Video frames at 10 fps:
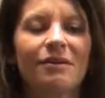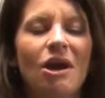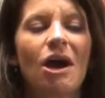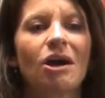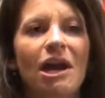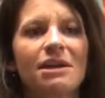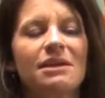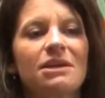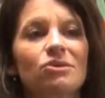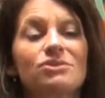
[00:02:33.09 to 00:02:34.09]
All right,
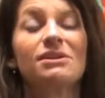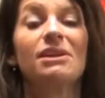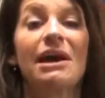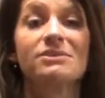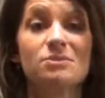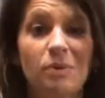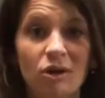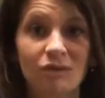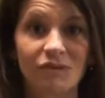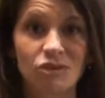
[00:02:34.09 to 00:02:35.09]
here's the last
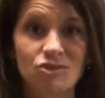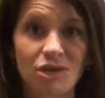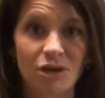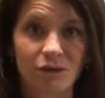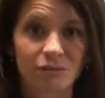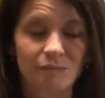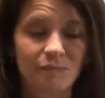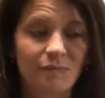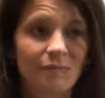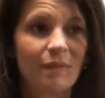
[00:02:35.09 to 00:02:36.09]
part of our song.
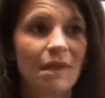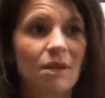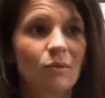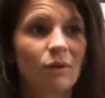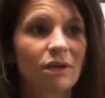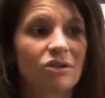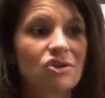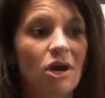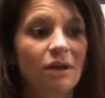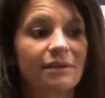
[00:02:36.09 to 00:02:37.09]
We're going to
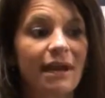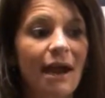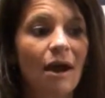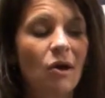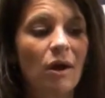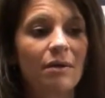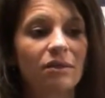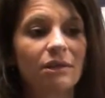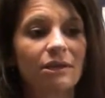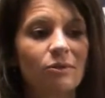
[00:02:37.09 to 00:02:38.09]
talk now a
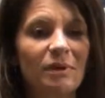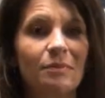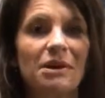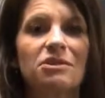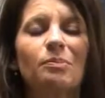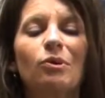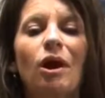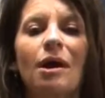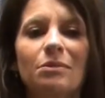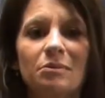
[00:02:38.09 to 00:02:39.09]
little bit about the
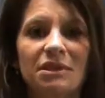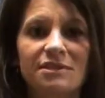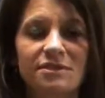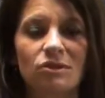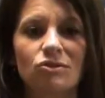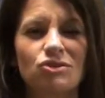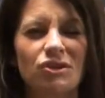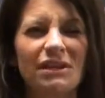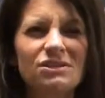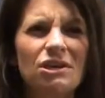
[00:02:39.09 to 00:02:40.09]
problem and
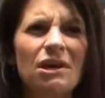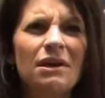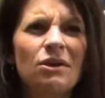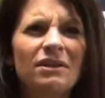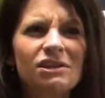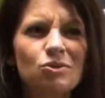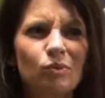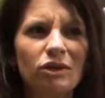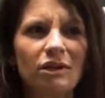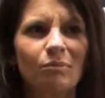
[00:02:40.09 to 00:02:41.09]
solution. That's
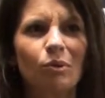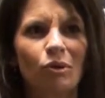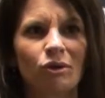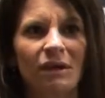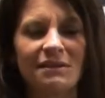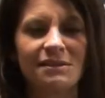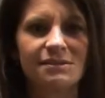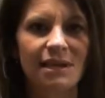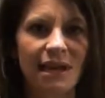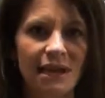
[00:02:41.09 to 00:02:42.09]
really important at
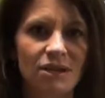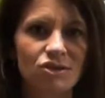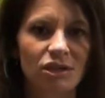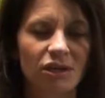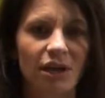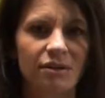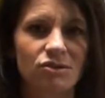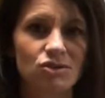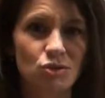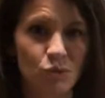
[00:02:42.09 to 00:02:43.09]
this age in a lot of the
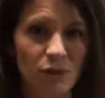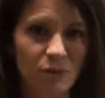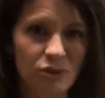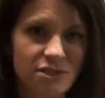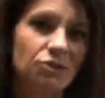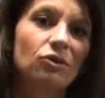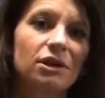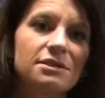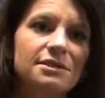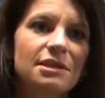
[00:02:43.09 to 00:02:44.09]
storybooks that they're
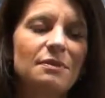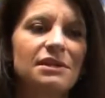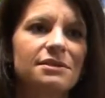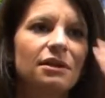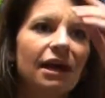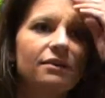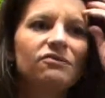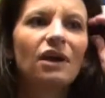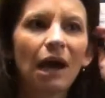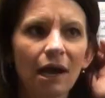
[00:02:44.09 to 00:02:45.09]
going to see, because a lot
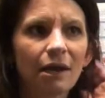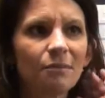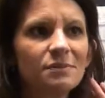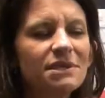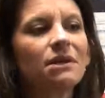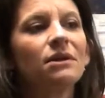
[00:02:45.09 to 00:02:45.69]
of times